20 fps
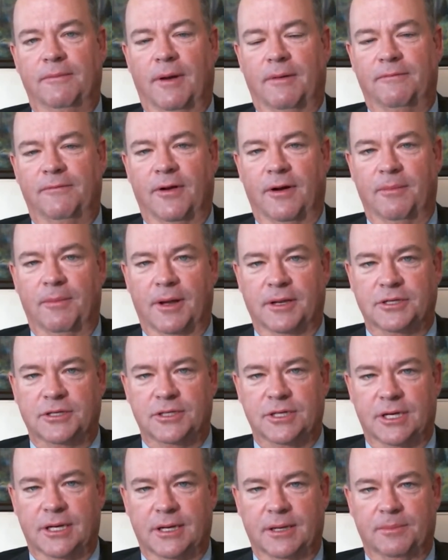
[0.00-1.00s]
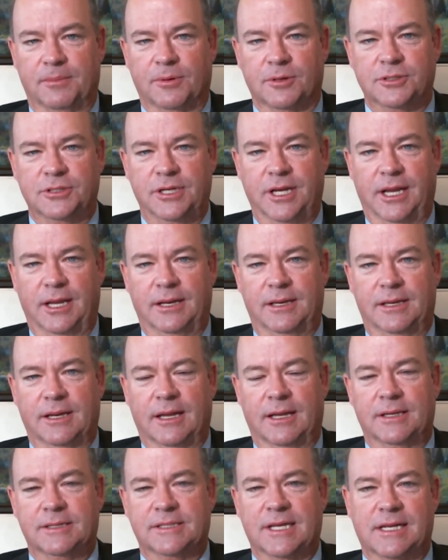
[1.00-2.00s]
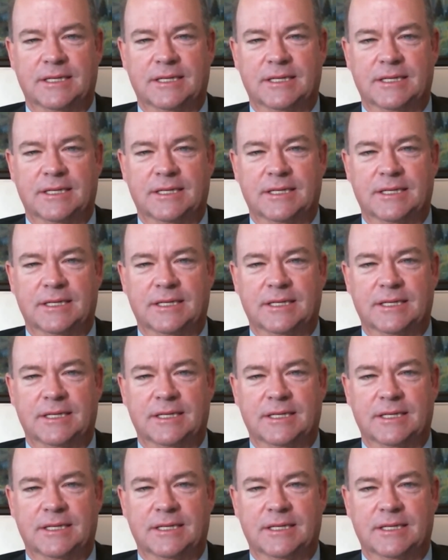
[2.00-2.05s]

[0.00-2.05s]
very much appreciate His